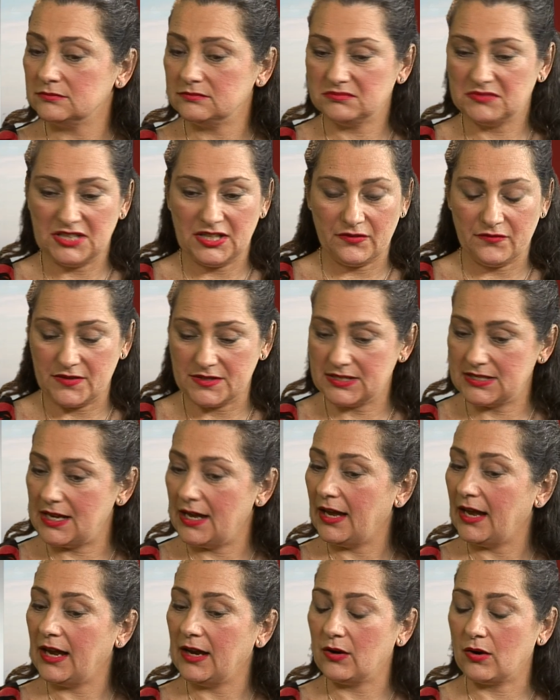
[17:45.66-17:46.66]

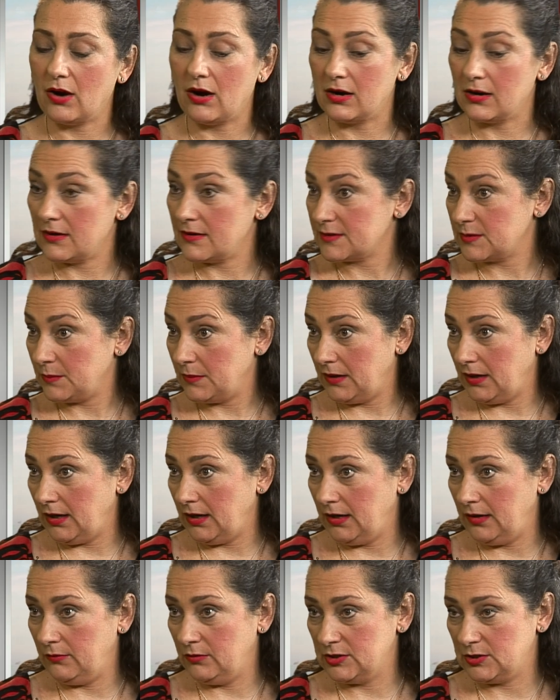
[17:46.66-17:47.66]
TFSA or
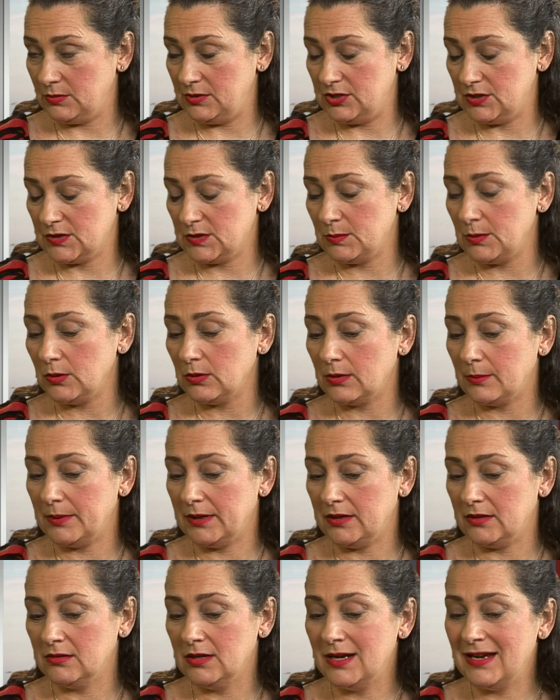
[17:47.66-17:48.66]
RSP, which we just spoke
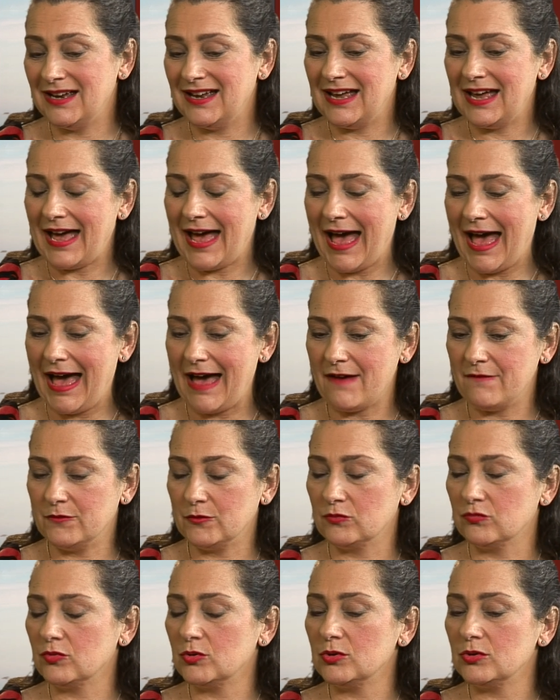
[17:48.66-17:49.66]
about, have
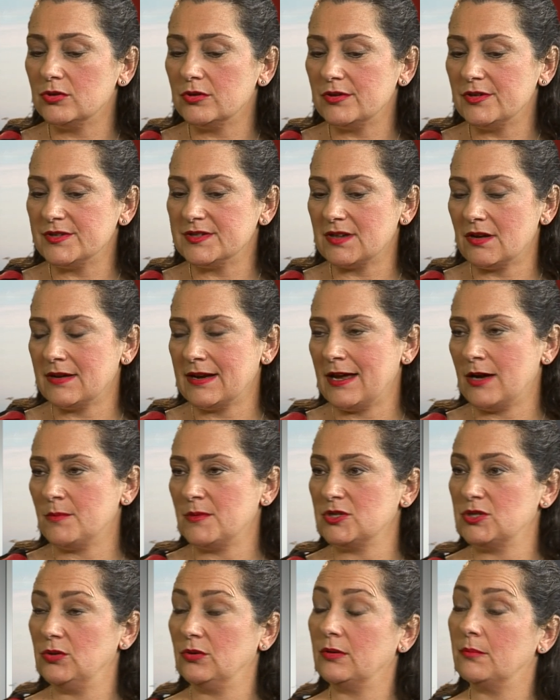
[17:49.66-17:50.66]
rules on how
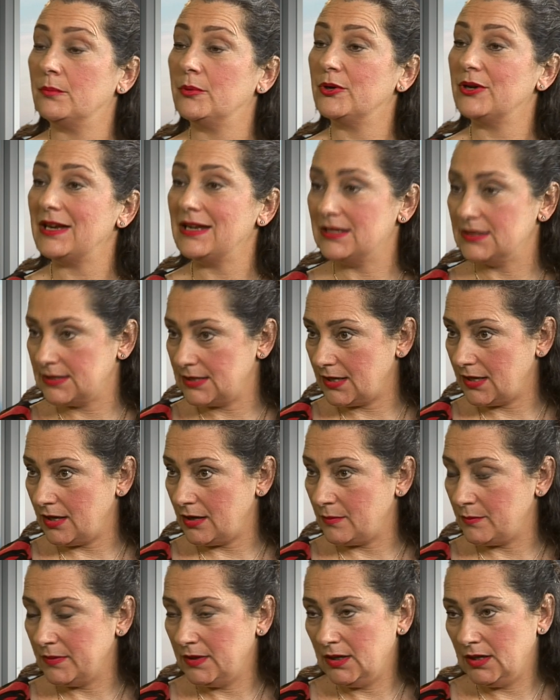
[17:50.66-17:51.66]
much you can put into
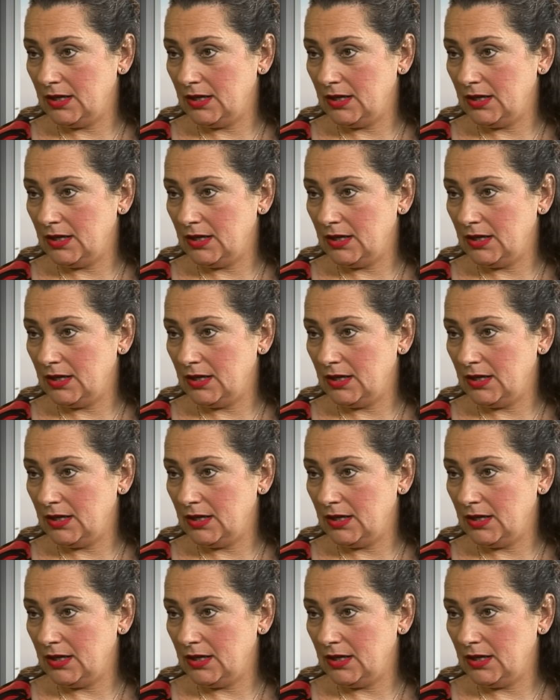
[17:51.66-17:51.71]
them